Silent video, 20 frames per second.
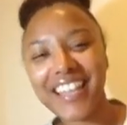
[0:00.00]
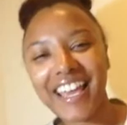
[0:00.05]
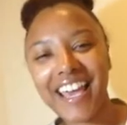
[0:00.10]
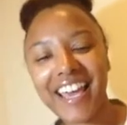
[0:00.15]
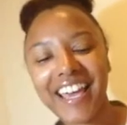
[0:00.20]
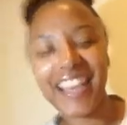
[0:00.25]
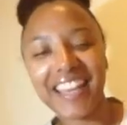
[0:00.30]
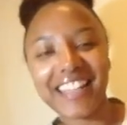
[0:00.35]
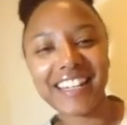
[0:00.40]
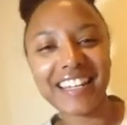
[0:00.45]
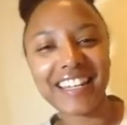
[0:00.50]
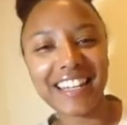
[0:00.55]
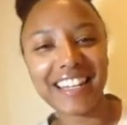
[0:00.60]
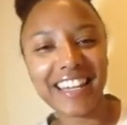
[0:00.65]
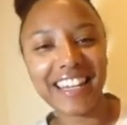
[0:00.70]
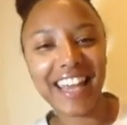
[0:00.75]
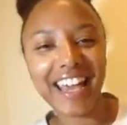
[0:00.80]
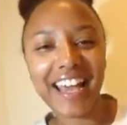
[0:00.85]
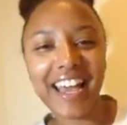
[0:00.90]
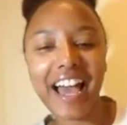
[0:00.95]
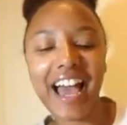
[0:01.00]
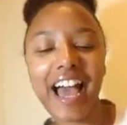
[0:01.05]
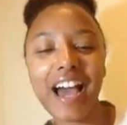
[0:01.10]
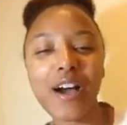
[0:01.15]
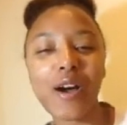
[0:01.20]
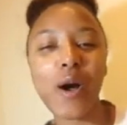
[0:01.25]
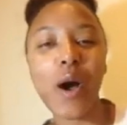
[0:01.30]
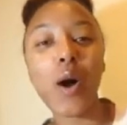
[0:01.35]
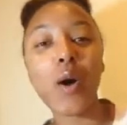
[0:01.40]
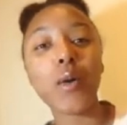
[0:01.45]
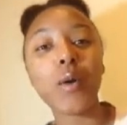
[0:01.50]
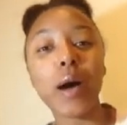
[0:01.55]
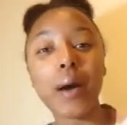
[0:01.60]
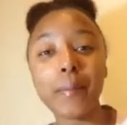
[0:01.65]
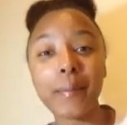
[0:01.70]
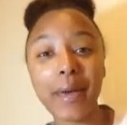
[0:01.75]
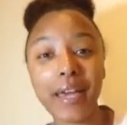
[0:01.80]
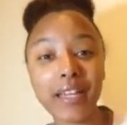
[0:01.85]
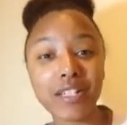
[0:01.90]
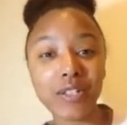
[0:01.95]
A
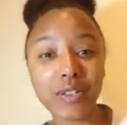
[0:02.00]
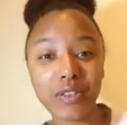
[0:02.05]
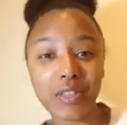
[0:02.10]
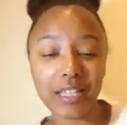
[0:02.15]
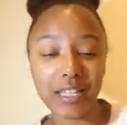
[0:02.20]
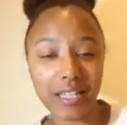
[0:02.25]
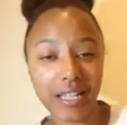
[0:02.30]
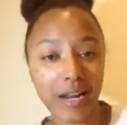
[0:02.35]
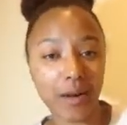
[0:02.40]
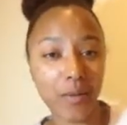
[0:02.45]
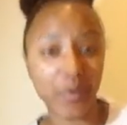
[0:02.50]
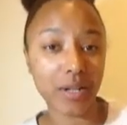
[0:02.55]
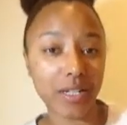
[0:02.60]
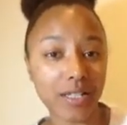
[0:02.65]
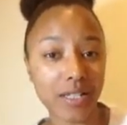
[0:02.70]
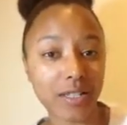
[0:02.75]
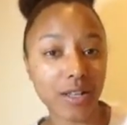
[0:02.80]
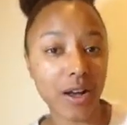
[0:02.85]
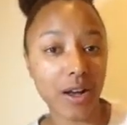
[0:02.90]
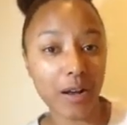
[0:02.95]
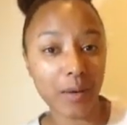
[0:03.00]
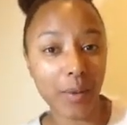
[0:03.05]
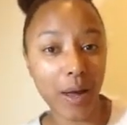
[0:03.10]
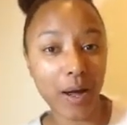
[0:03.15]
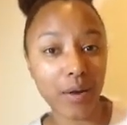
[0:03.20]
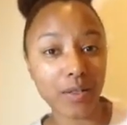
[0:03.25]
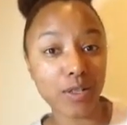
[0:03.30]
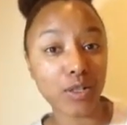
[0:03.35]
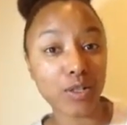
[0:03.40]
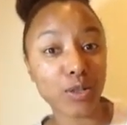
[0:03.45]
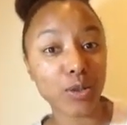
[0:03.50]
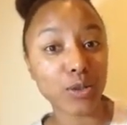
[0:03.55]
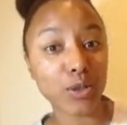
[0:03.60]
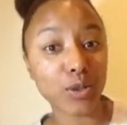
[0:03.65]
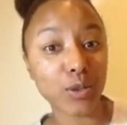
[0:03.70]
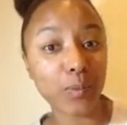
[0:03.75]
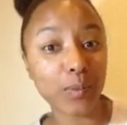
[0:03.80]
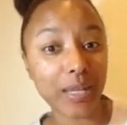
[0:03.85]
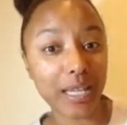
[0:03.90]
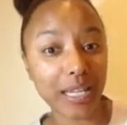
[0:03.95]
major thing that I wanted to talk about is
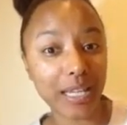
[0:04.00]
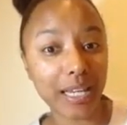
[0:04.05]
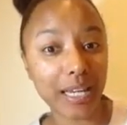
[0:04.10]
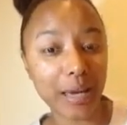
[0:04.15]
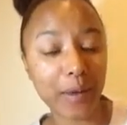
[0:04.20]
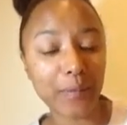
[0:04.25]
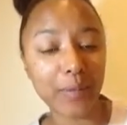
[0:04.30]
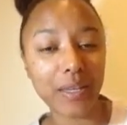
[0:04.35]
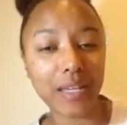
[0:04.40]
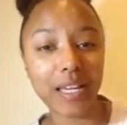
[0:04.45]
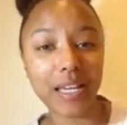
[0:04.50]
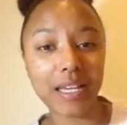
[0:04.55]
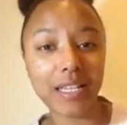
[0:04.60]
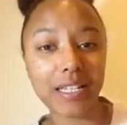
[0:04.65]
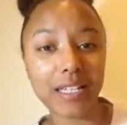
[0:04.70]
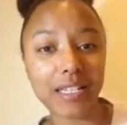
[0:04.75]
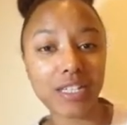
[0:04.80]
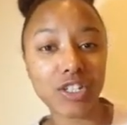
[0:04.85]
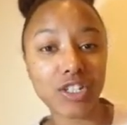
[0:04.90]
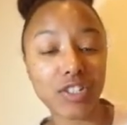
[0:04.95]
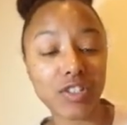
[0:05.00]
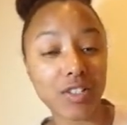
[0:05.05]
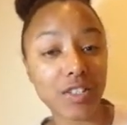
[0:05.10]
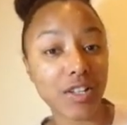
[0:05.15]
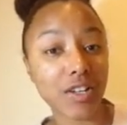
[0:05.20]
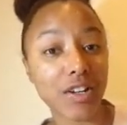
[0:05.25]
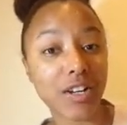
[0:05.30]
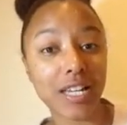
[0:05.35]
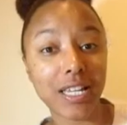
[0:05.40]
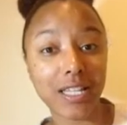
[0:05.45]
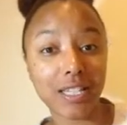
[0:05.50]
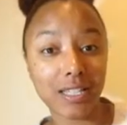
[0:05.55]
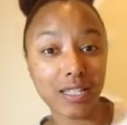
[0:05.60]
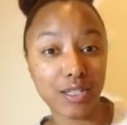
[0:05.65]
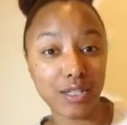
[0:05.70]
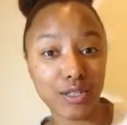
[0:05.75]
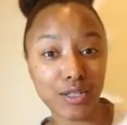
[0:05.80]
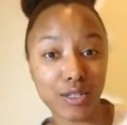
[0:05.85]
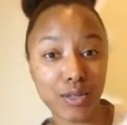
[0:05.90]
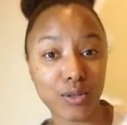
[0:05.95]
social media, because Jasira is
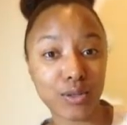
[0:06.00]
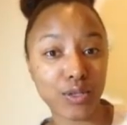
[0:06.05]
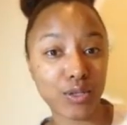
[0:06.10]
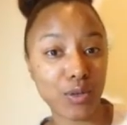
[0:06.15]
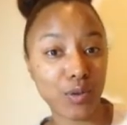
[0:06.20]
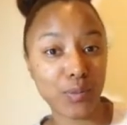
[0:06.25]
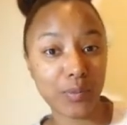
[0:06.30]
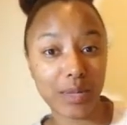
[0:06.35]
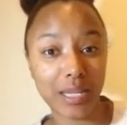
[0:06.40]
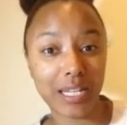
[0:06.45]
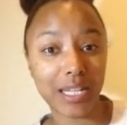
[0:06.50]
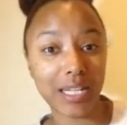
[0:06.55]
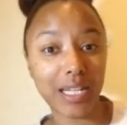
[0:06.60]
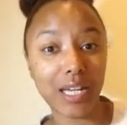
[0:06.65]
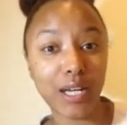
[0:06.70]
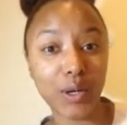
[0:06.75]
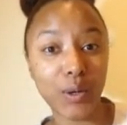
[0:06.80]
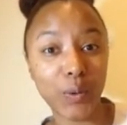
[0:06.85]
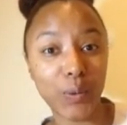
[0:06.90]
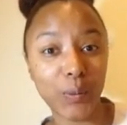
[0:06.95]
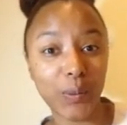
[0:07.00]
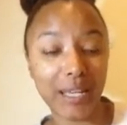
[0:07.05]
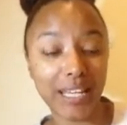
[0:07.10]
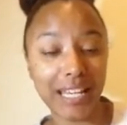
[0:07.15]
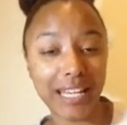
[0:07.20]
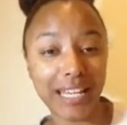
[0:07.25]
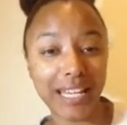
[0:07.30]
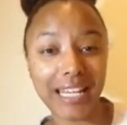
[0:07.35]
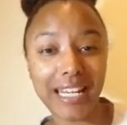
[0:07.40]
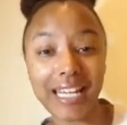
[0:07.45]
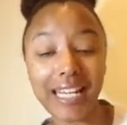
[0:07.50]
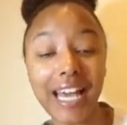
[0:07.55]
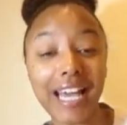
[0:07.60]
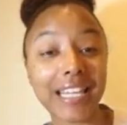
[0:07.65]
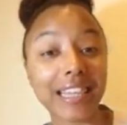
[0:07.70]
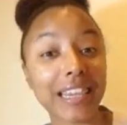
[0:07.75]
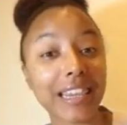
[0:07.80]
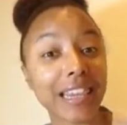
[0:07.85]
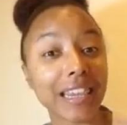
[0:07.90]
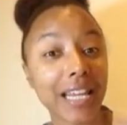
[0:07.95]
the social media queen, and I
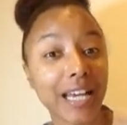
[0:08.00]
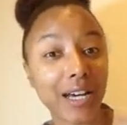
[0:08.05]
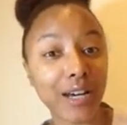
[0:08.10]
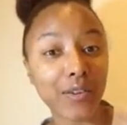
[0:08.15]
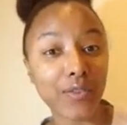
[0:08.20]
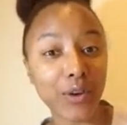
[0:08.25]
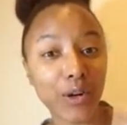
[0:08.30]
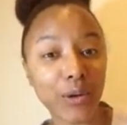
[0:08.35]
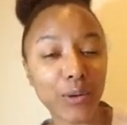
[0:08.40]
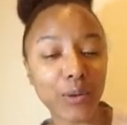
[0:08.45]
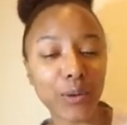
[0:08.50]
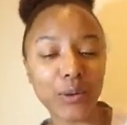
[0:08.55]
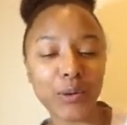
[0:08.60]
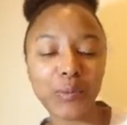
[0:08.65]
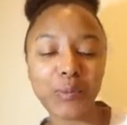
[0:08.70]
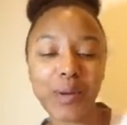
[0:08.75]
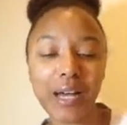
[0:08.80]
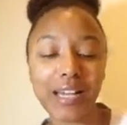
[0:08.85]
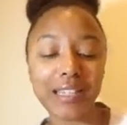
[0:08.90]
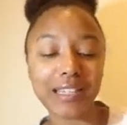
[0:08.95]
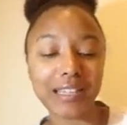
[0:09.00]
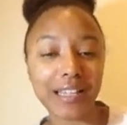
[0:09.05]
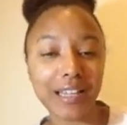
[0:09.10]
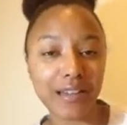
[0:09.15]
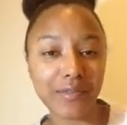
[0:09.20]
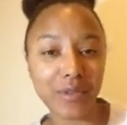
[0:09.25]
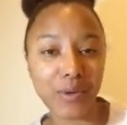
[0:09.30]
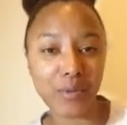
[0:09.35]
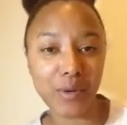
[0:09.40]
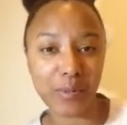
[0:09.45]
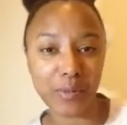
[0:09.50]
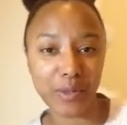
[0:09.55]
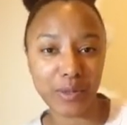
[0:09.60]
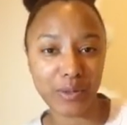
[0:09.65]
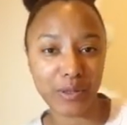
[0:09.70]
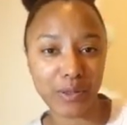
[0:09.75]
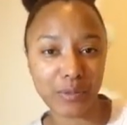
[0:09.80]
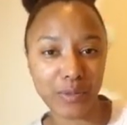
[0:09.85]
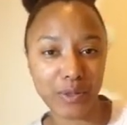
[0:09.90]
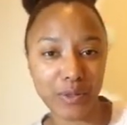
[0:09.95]
love her group. I love the Women
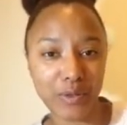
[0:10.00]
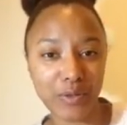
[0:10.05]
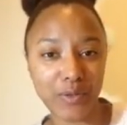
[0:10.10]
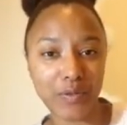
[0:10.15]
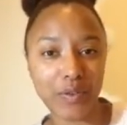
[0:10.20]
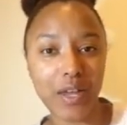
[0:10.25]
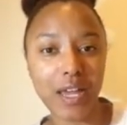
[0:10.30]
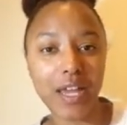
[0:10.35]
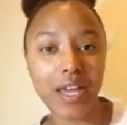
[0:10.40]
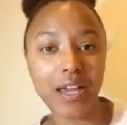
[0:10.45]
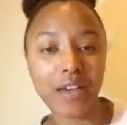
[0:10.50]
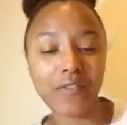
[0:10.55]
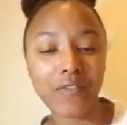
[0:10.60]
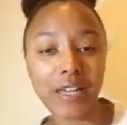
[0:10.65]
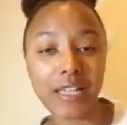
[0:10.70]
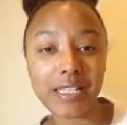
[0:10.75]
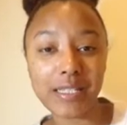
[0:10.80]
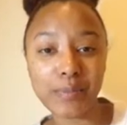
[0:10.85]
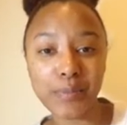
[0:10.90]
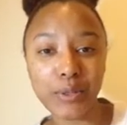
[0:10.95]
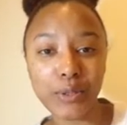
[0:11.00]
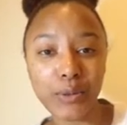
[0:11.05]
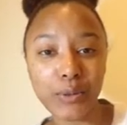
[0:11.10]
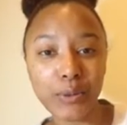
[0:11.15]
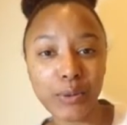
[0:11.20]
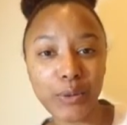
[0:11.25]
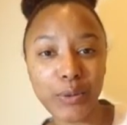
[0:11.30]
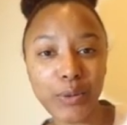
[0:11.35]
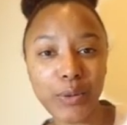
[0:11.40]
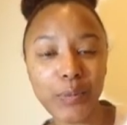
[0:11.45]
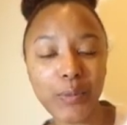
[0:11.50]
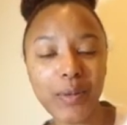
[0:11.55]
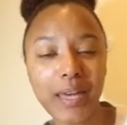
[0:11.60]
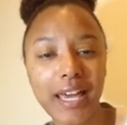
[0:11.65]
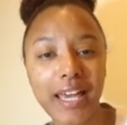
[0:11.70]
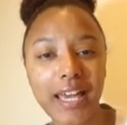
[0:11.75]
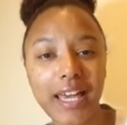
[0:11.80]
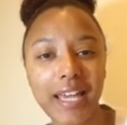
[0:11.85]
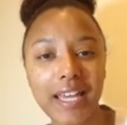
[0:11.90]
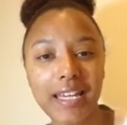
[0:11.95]
on the Move. Facebook group,
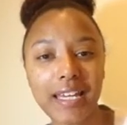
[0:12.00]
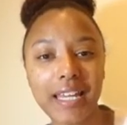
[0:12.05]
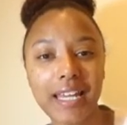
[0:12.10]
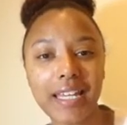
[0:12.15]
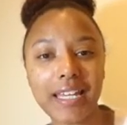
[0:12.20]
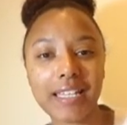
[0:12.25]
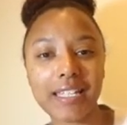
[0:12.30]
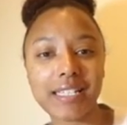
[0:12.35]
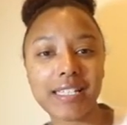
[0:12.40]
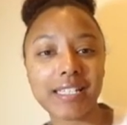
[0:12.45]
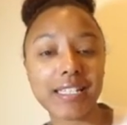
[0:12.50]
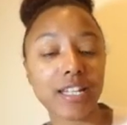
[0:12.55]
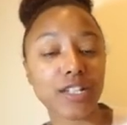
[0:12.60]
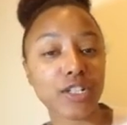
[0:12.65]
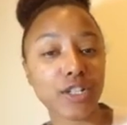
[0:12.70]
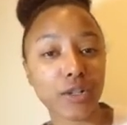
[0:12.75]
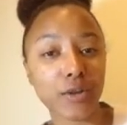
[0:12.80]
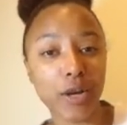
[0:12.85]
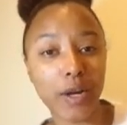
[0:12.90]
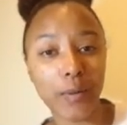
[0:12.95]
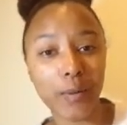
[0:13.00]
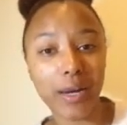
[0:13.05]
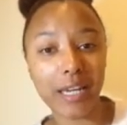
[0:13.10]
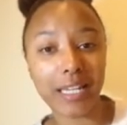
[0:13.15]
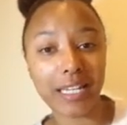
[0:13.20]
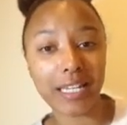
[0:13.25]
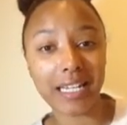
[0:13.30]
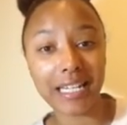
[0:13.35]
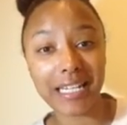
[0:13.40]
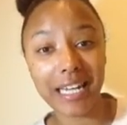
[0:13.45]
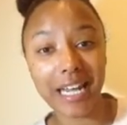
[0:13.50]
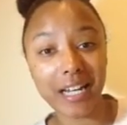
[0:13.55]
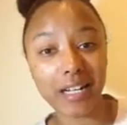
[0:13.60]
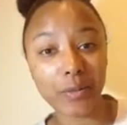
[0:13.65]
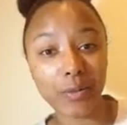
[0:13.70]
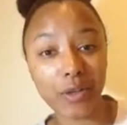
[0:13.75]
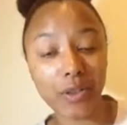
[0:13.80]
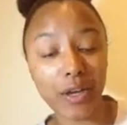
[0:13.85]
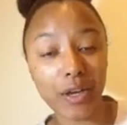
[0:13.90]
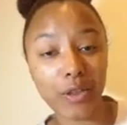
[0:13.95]
and it is such a great way to
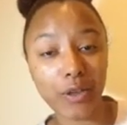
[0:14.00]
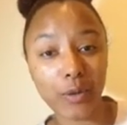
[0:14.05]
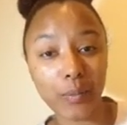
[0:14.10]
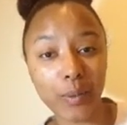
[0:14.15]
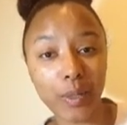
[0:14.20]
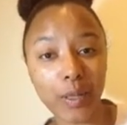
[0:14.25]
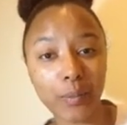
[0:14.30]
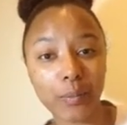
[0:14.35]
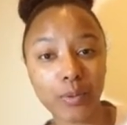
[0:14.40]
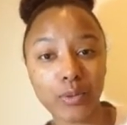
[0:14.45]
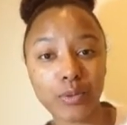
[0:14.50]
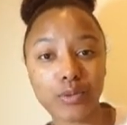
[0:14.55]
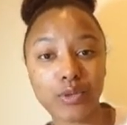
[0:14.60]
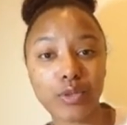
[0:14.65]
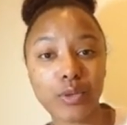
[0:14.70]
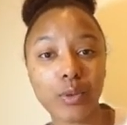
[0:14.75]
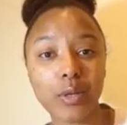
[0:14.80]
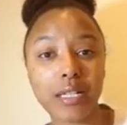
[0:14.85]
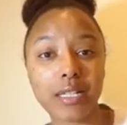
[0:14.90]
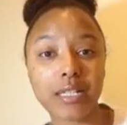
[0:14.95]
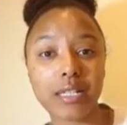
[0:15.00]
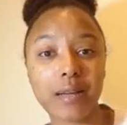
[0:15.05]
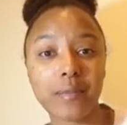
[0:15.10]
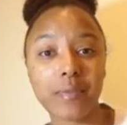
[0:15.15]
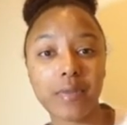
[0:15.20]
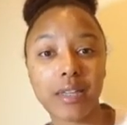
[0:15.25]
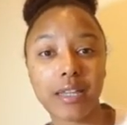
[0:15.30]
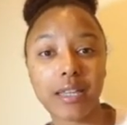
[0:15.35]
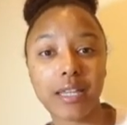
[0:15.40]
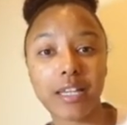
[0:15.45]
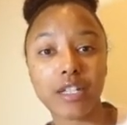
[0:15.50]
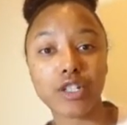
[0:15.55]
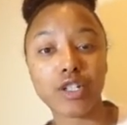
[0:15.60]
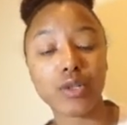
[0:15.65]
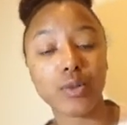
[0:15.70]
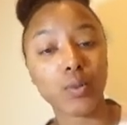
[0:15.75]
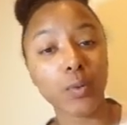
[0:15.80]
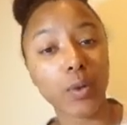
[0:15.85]
connect with other people doing something that you